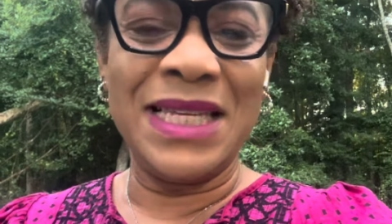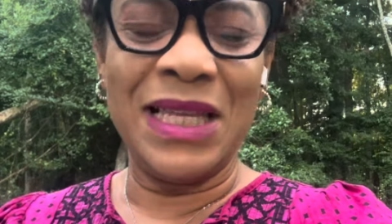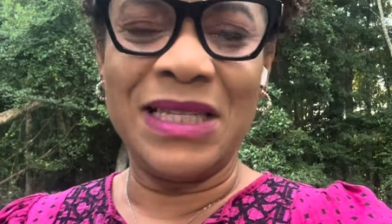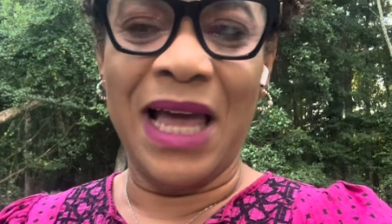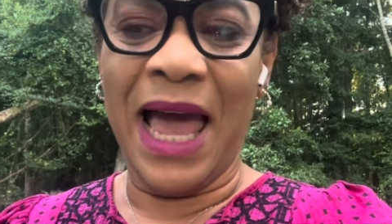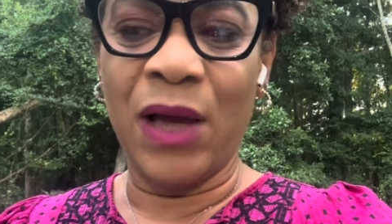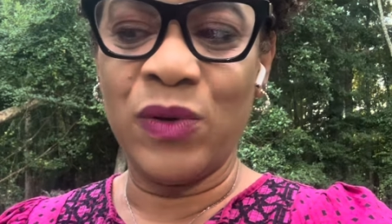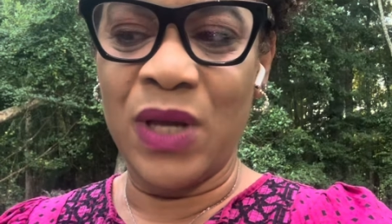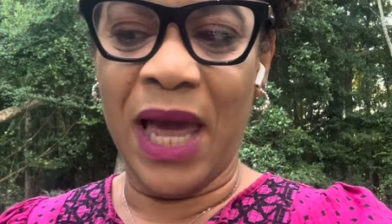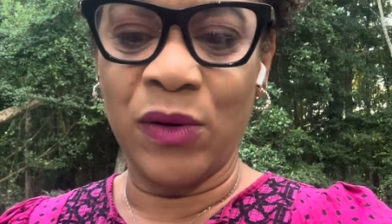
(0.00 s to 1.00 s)
to how
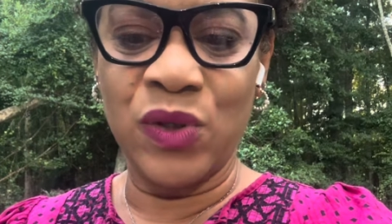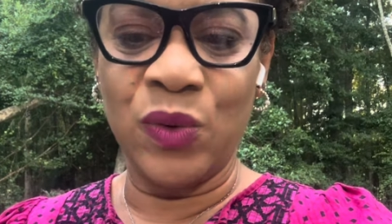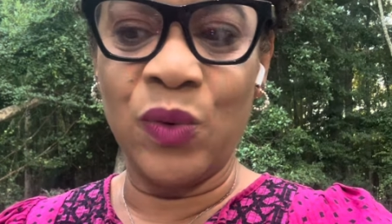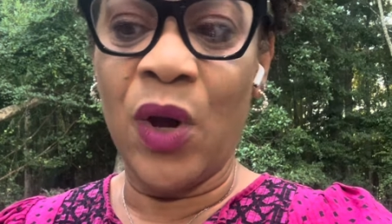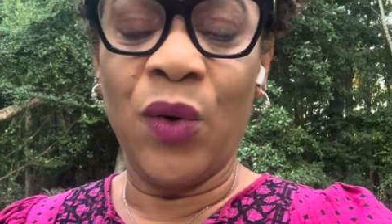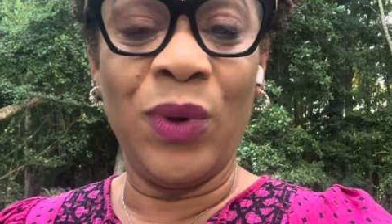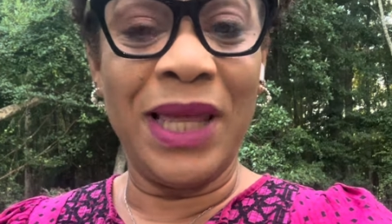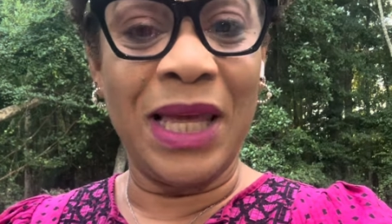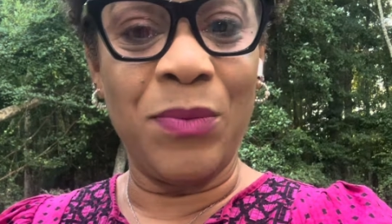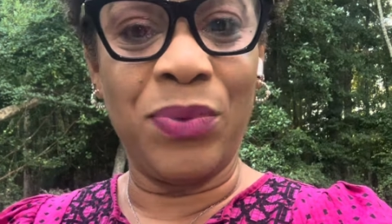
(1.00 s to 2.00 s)
to, how to really
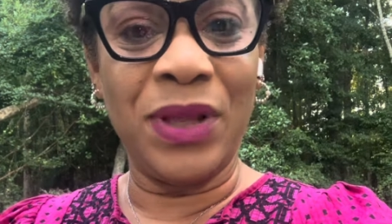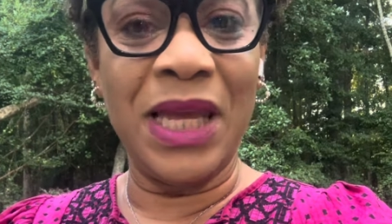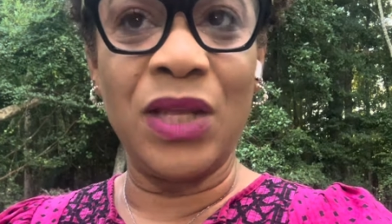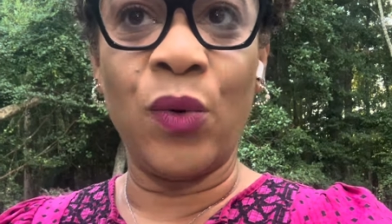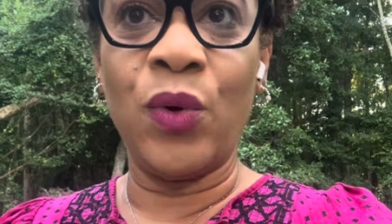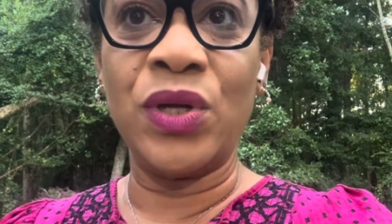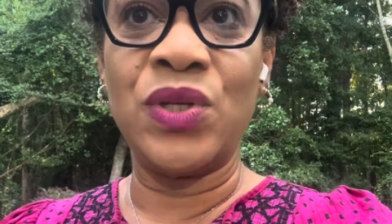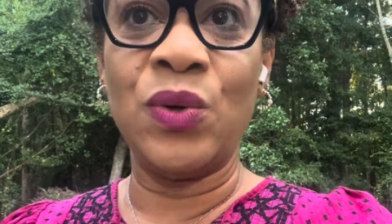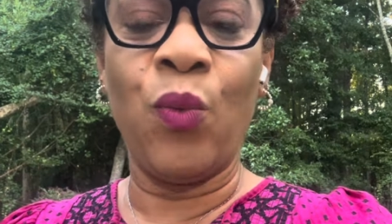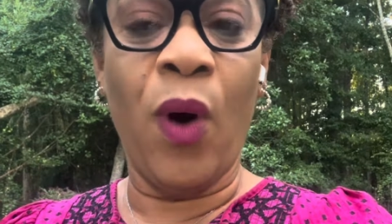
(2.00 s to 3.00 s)
complete or
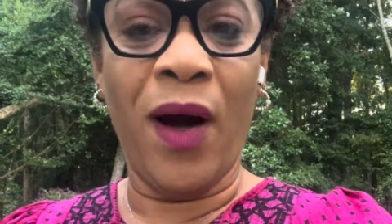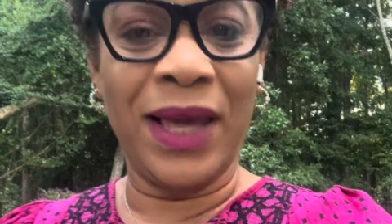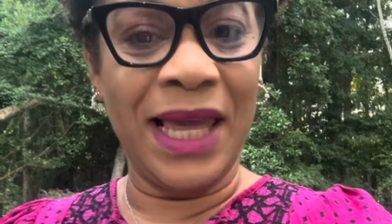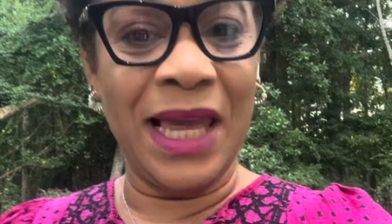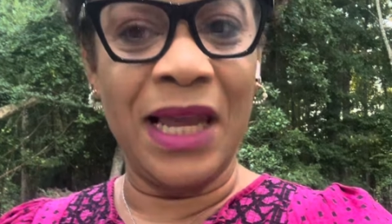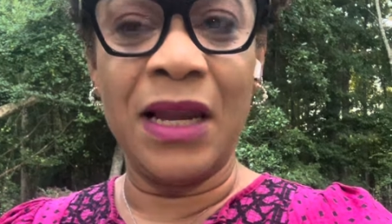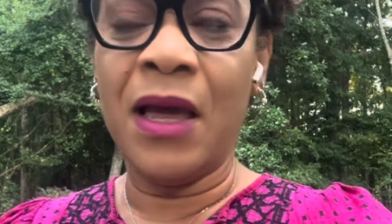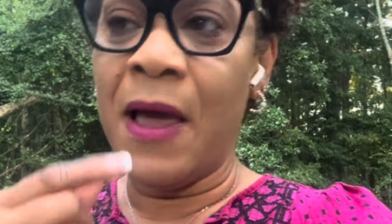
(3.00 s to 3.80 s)
to walk in